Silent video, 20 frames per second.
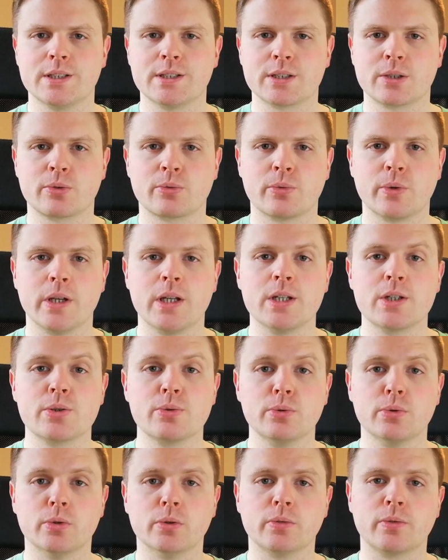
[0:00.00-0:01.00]
a great
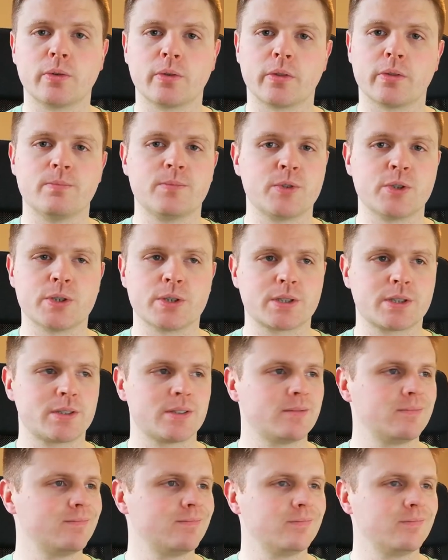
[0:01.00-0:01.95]
tool for just